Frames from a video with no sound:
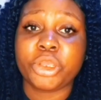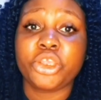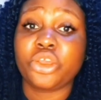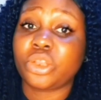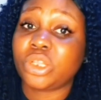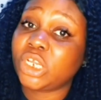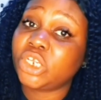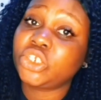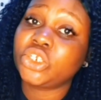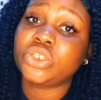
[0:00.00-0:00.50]

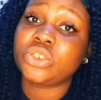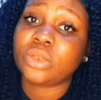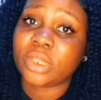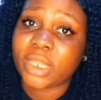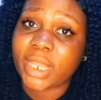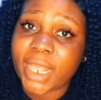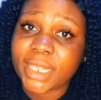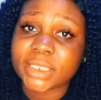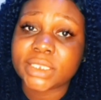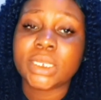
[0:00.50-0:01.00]
denture to
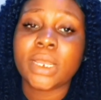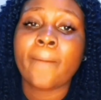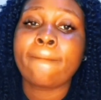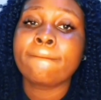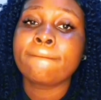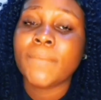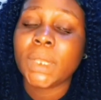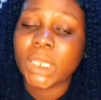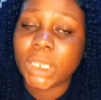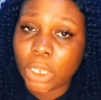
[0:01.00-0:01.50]
last
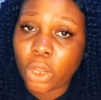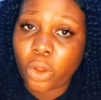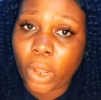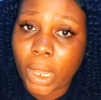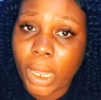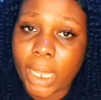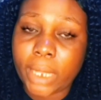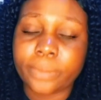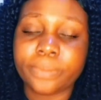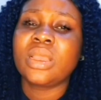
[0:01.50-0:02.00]

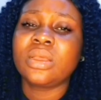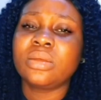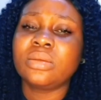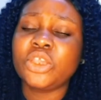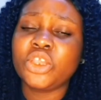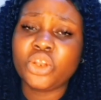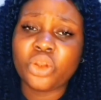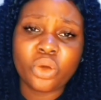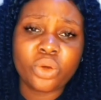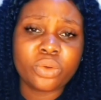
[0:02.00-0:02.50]
longer.
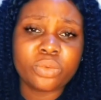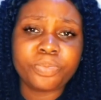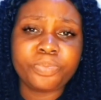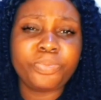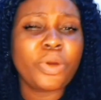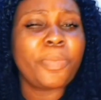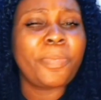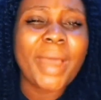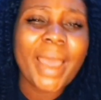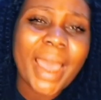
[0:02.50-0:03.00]

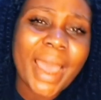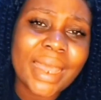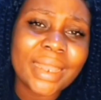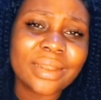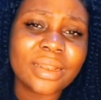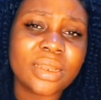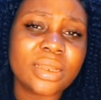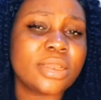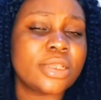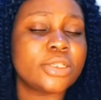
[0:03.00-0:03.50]
Proper
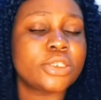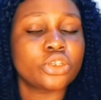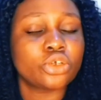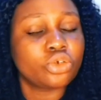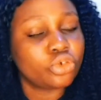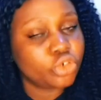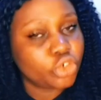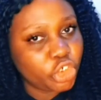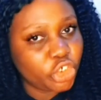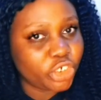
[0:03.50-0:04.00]
handling is
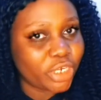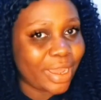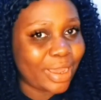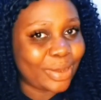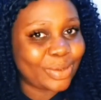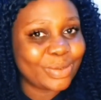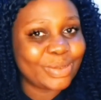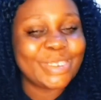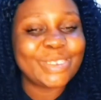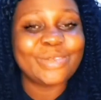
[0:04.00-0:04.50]

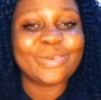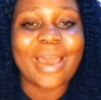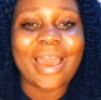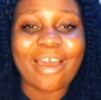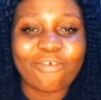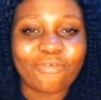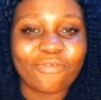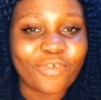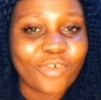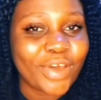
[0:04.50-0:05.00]
crucial to
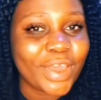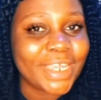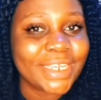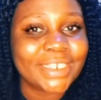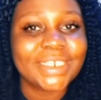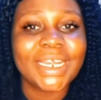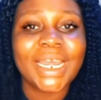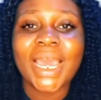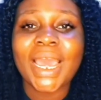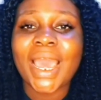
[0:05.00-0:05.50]

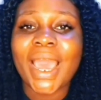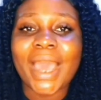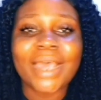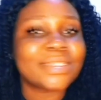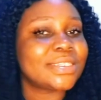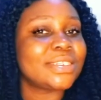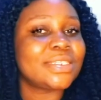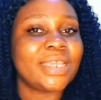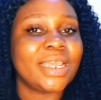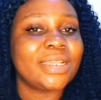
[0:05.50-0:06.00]
avoid
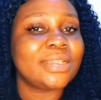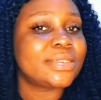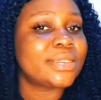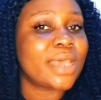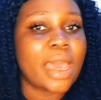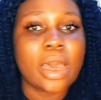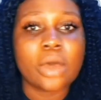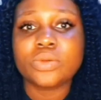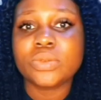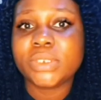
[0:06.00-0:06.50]

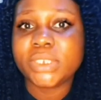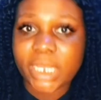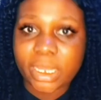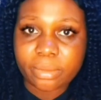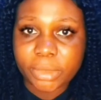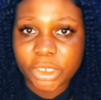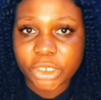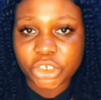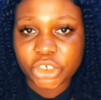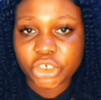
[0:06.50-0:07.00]
accidental
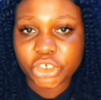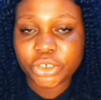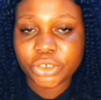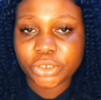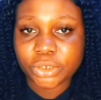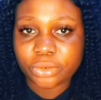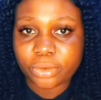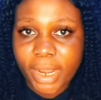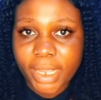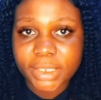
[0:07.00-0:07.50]
damage.
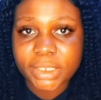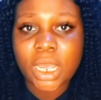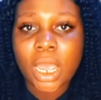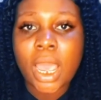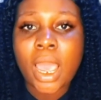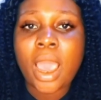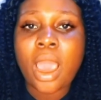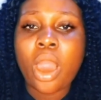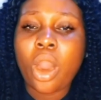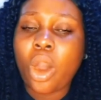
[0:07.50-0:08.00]
Right,
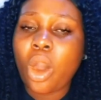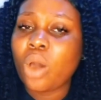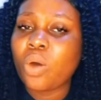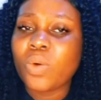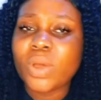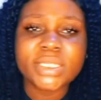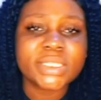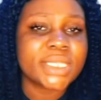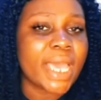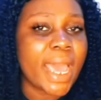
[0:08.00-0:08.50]

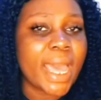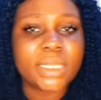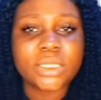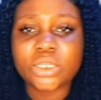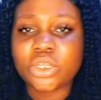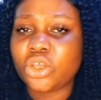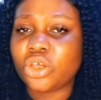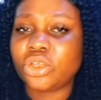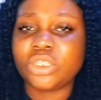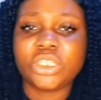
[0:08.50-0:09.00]
always handle
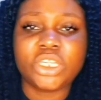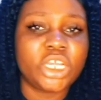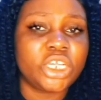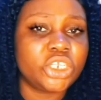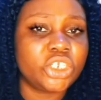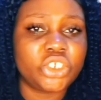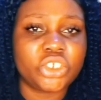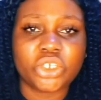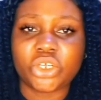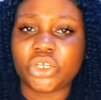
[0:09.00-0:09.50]
your
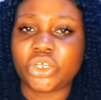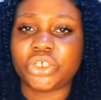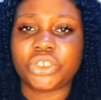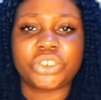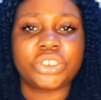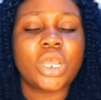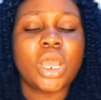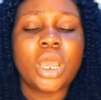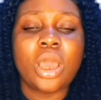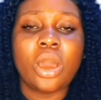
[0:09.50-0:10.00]

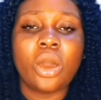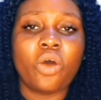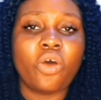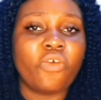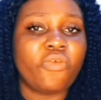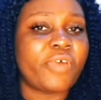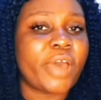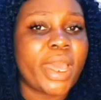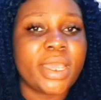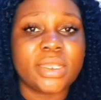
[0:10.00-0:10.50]
dentures
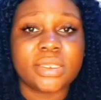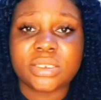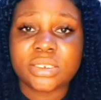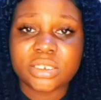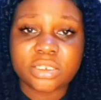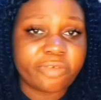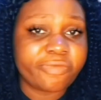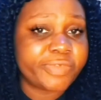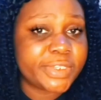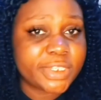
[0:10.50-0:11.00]
over a
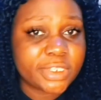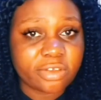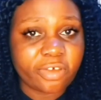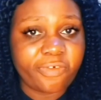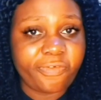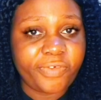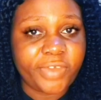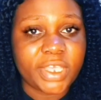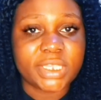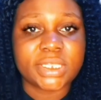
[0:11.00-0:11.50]
soft
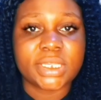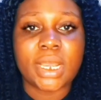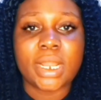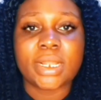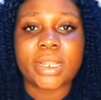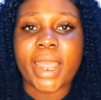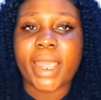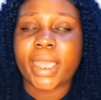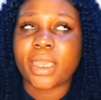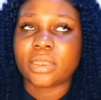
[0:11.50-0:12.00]
surface
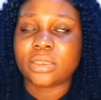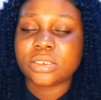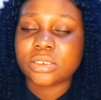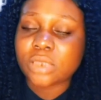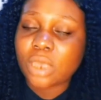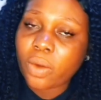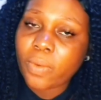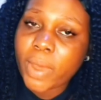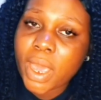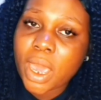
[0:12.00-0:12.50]
like a
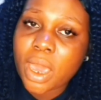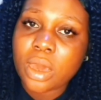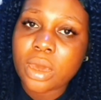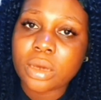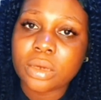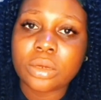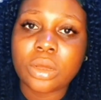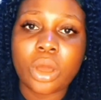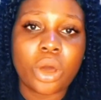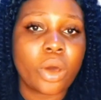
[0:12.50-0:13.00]

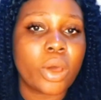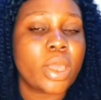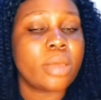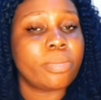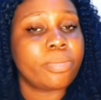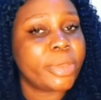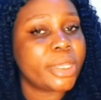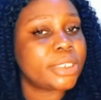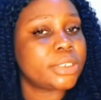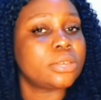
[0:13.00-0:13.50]
towel or a
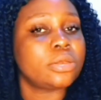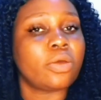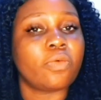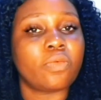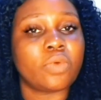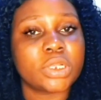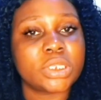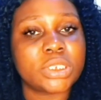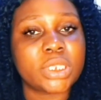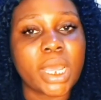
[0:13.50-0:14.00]
basin of
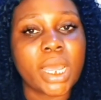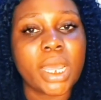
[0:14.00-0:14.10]
water